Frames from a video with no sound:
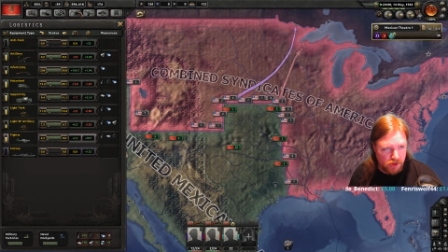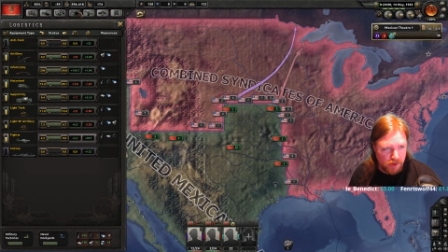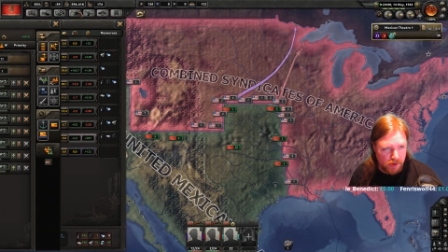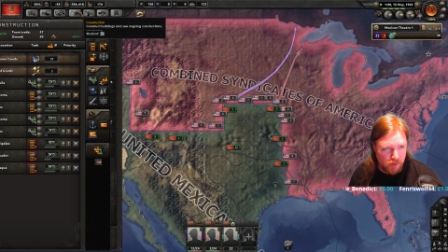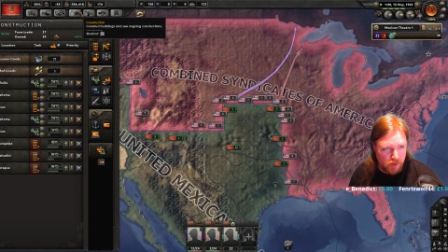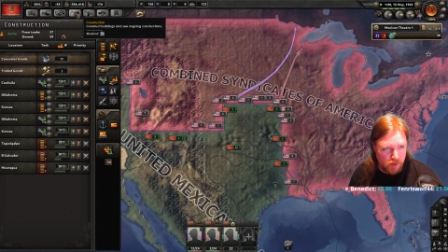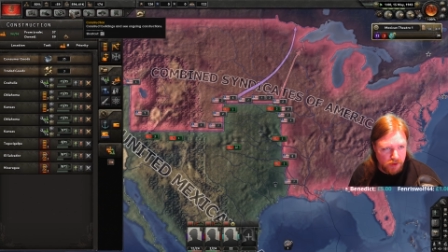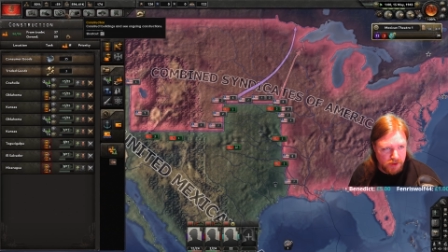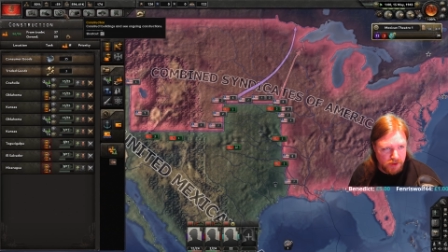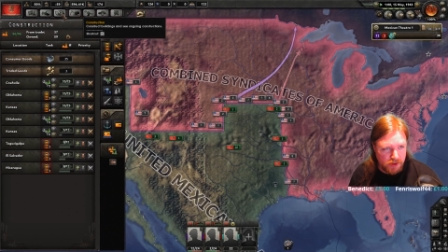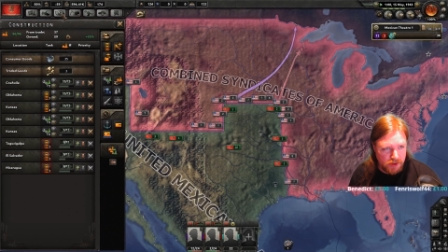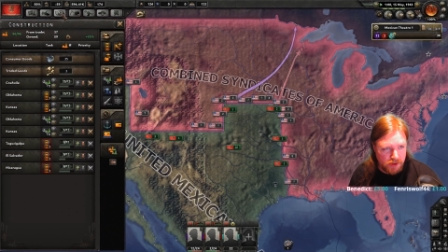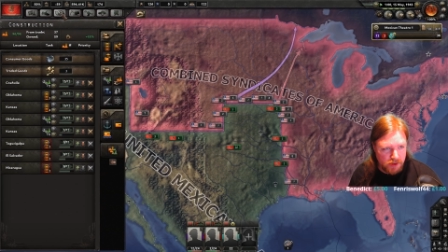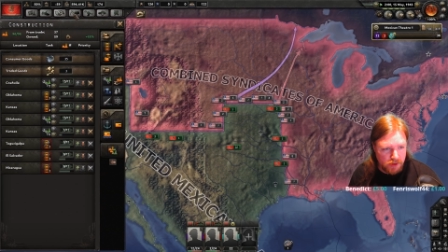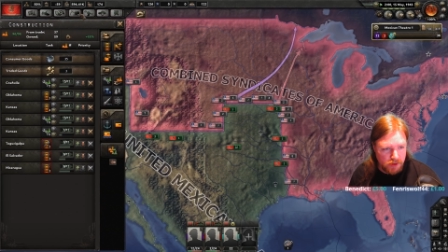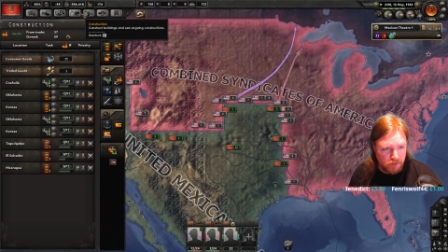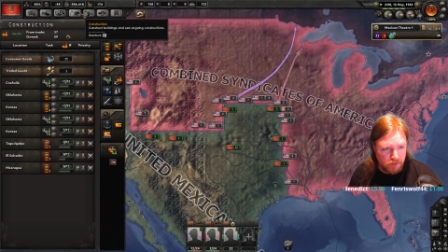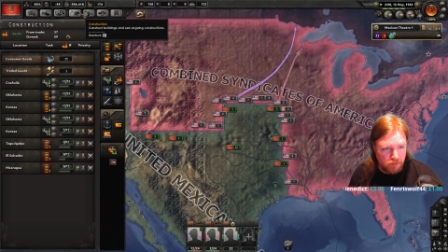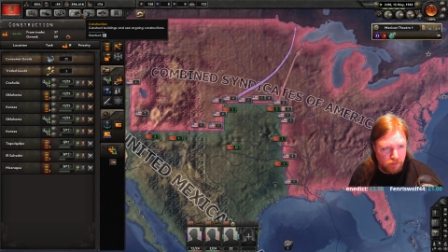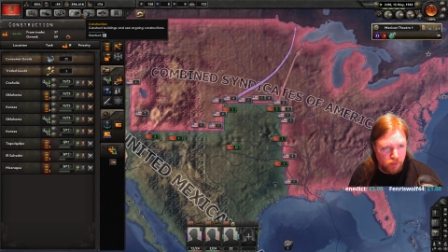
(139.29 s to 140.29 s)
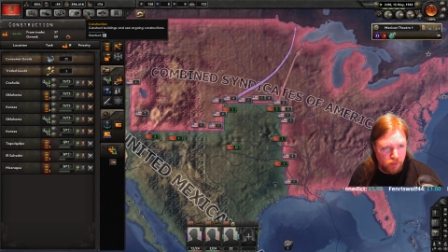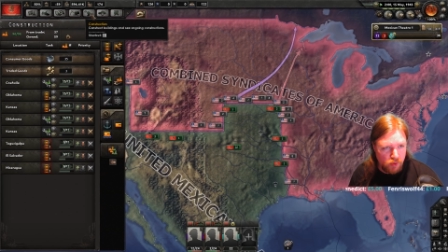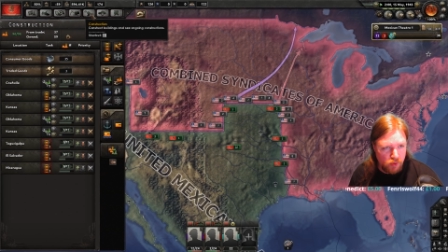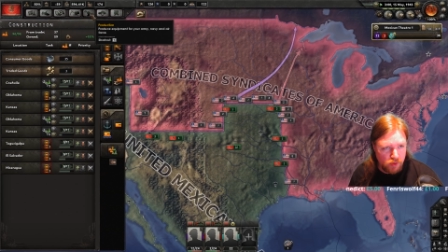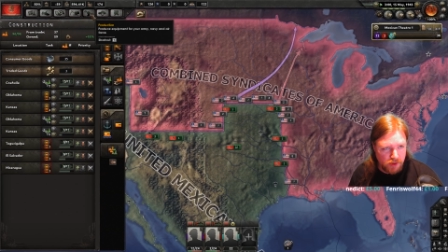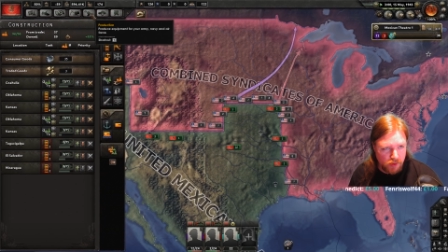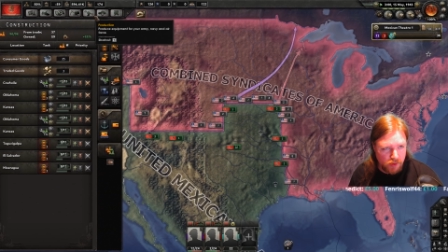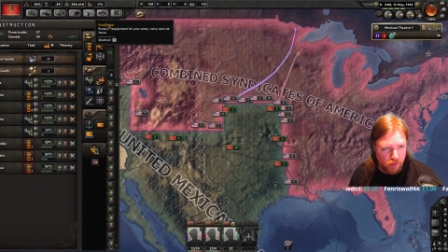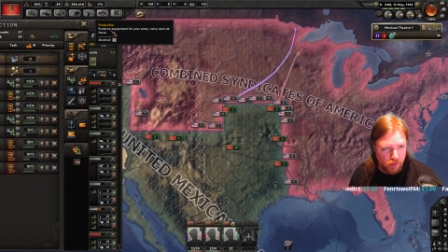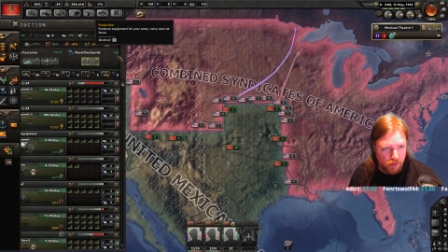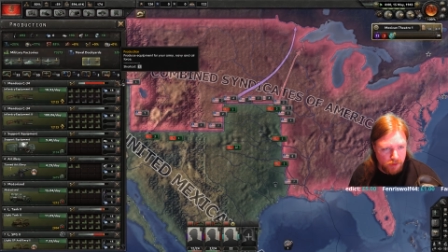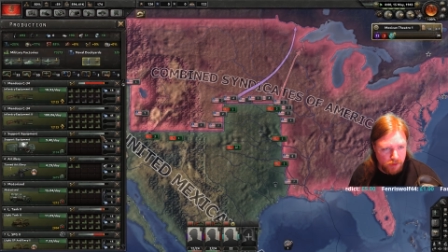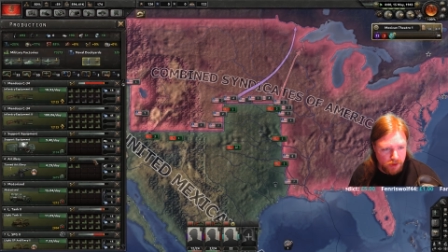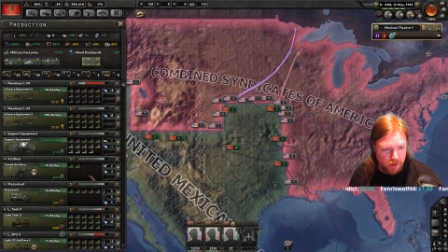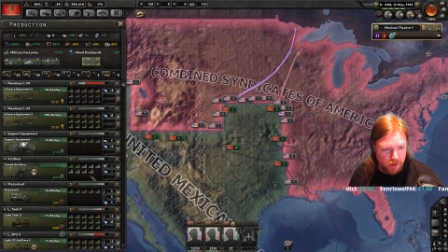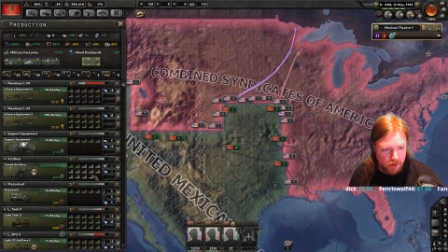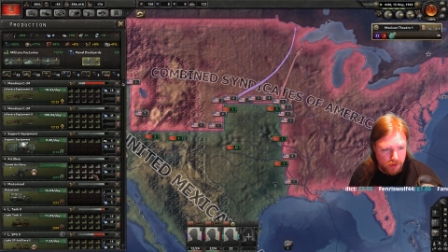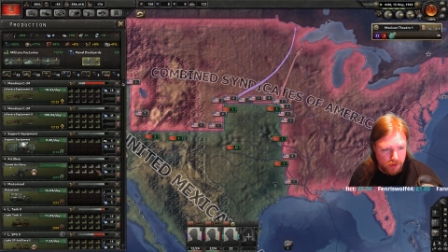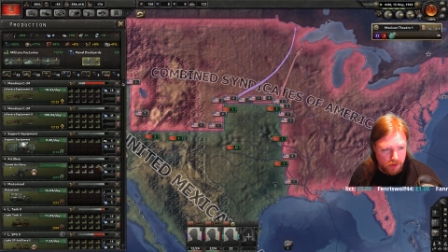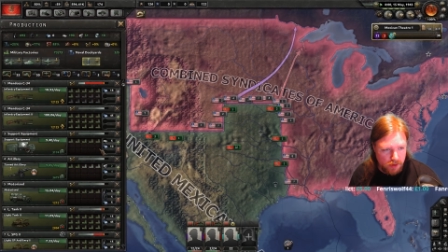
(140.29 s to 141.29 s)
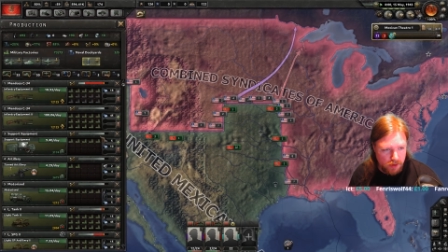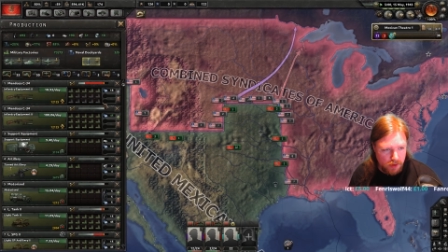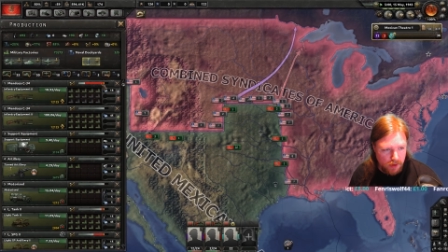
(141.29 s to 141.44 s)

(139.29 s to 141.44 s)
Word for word: Likewise, the support equipment.